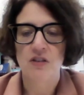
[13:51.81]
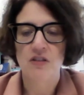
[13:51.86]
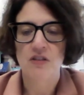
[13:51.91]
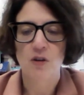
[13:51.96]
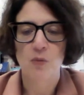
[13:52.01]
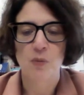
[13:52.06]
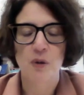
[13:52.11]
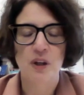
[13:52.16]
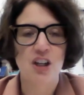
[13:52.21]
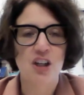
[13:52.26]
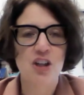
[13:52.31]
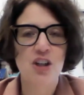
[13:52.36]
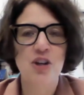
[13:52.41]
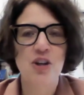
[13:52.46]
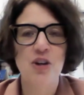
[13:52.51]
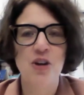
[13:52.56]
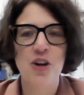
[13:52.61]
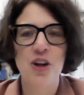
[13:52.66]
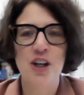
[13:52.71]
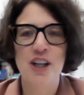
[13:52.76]
So I'd be
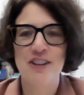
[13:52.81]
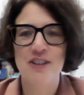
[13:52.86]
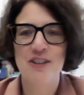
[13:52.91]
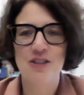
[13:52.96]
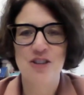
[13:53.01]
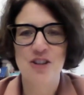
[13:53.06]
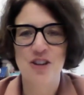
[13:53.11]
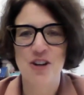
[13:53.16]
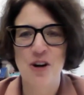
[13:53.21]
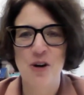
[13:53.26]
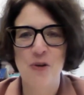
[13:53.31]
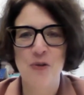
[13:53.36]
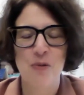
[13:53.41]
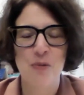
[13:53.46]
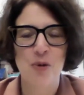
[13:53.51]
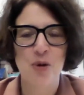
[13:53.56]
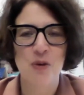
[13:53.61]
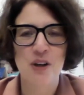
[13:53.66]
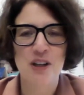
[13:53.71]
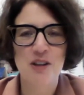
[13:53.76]
curious to know,
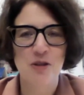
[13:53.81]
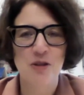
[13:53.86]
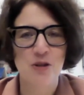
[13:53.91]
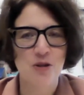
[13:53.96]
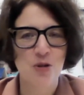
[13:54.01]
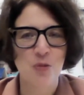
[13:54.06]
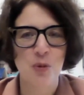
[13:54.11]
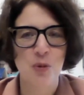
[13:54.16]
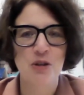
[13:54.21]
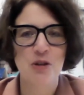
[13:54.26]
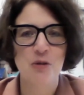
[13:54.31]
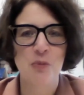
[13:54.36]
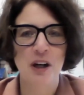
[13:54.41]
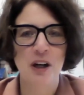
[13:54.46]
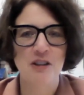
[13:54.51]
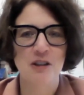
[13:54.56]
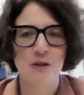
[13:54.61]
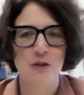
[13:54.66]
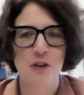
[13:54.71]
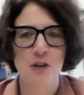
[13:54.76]
from a research
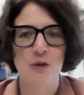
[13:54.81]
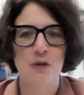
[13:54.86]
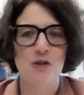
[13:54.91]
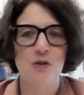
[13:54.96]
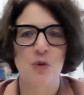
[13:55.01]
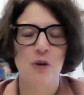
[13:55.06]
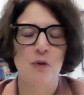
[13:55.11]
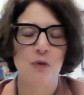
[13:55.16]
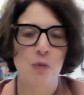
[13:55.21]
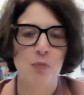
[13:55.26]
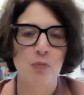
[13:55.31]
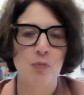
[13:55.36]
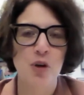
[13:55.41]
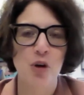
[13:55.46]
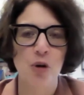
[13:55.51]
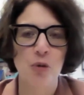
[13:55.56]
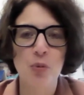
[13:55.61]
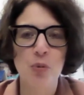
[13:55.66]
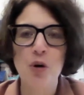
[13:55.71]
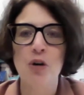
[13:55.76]
perspective and sort of from
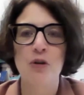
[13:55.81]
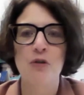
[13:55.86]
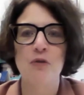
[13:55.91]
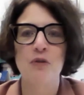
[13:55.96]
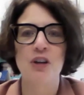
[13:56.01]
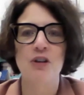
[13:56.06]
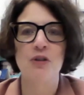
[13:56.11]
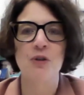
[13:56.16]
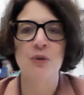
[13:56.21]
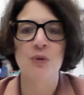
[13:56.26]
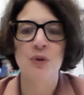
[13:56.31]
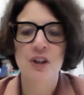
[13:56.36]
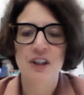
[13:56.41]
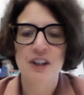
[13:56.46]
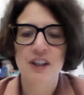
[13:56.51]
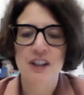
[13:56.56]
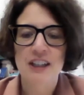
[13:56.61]
your purview,